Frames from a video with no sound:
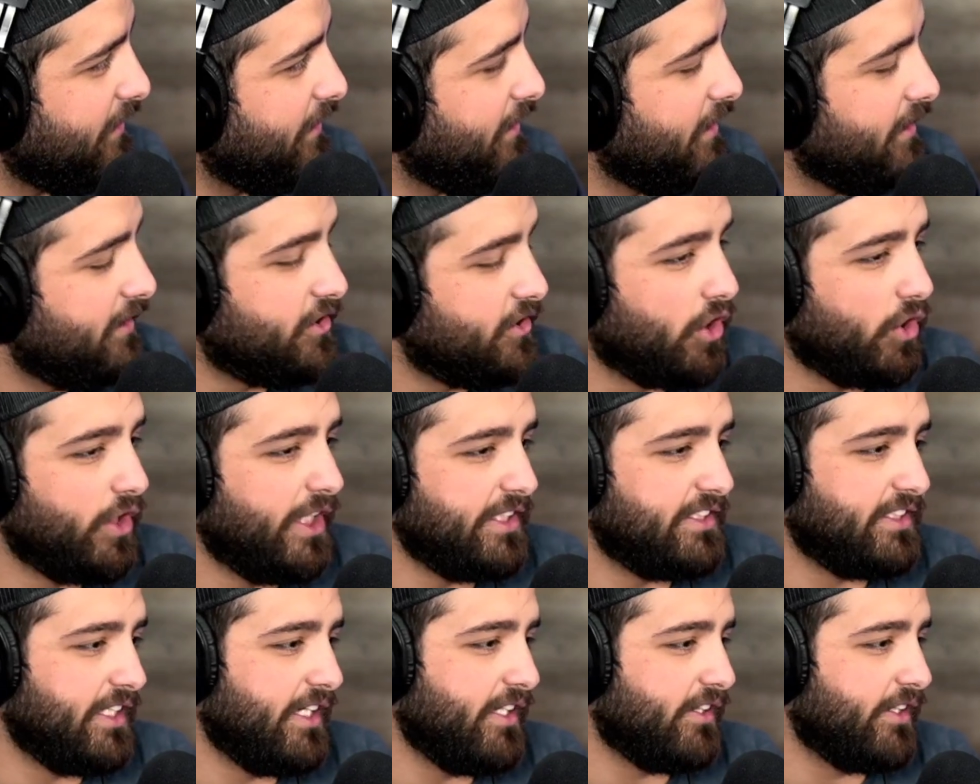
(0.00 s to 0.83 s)
So
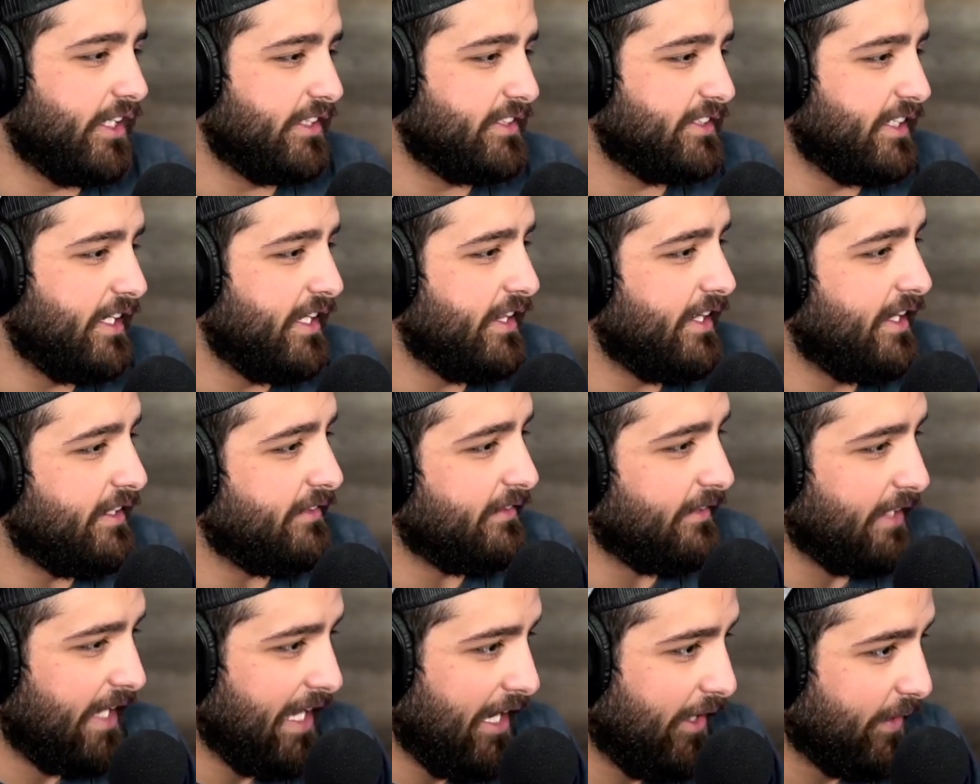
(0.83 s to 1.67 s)
let's say
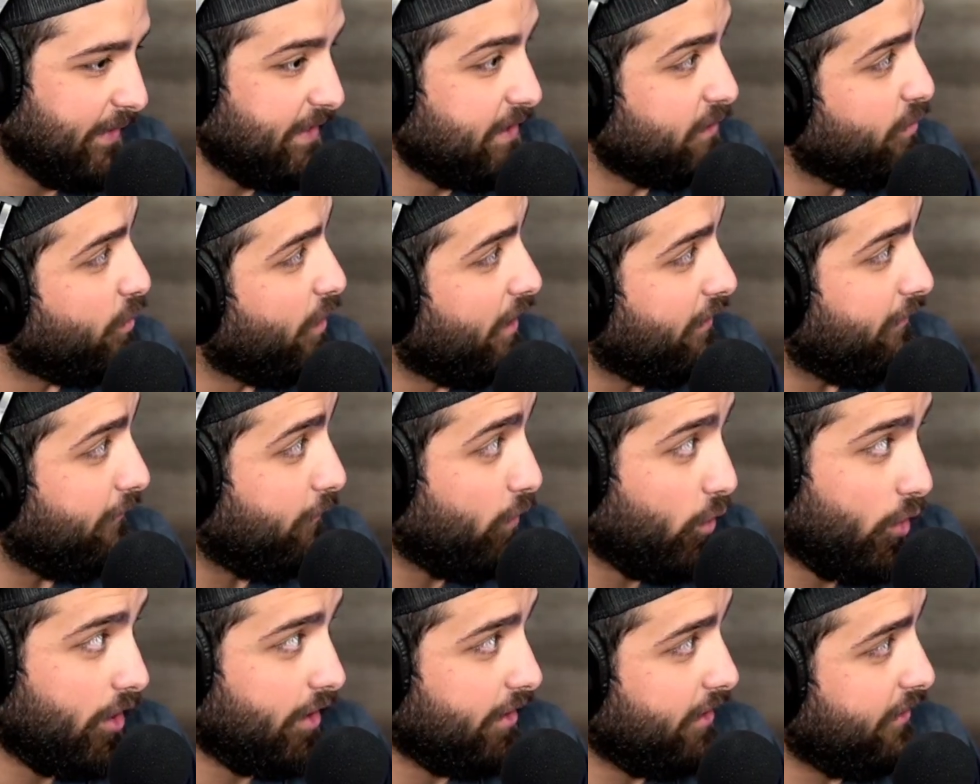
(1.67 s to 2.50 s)
that the house is worth
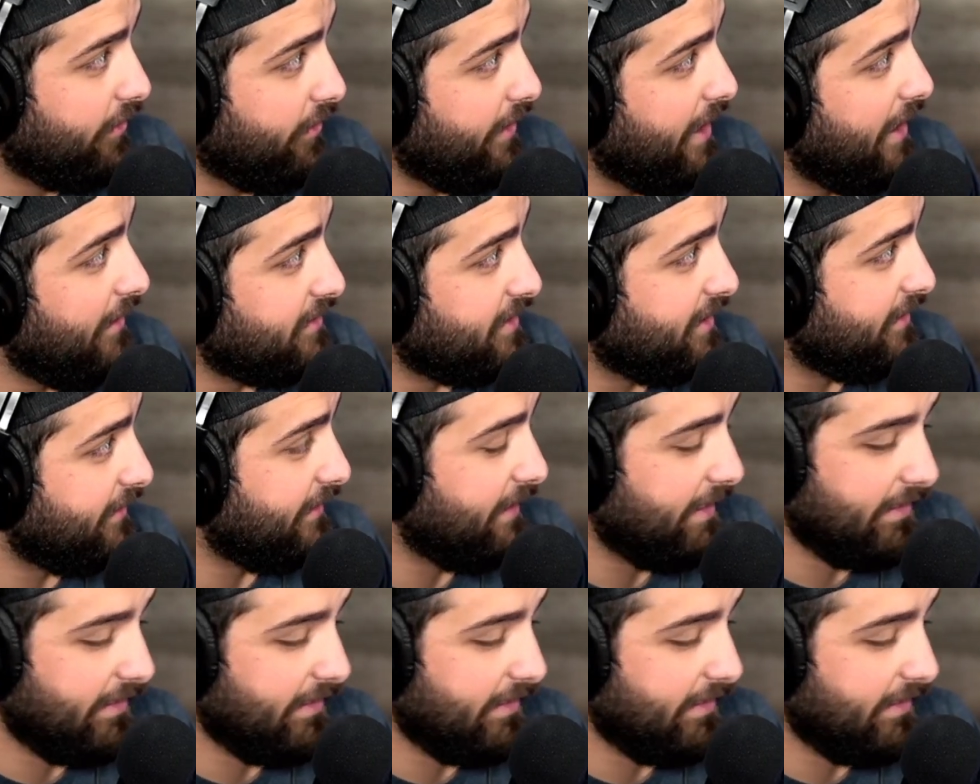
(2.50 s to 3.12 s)
$400,000.